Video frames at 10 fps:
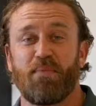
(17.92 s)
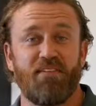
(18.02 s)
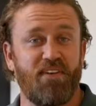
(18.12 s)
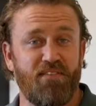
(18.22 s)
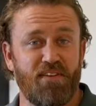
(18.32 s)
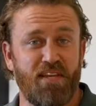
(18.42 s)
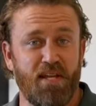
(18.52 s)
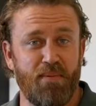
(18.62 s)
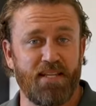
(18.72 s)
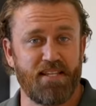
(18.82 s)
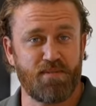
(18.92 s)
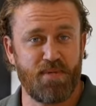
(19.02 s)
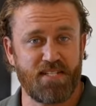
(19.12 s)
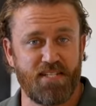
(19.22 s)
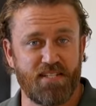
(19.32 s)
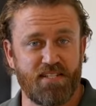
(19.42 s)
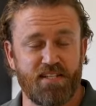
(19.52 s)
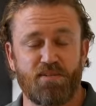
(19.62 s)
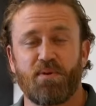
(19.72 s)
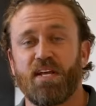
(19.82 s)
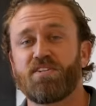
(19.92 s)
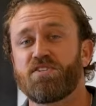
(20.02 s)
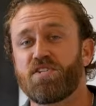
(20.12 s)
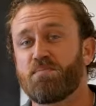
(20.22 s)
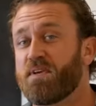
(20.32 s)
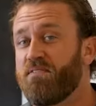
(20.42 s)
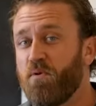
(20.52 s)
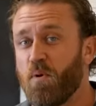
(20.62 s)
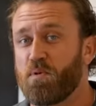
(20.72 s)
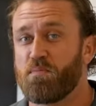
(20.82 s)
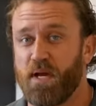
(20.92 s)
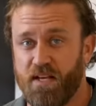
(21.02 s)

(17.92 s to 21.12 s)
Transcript: My favorite thing about this business is the relationships I form with my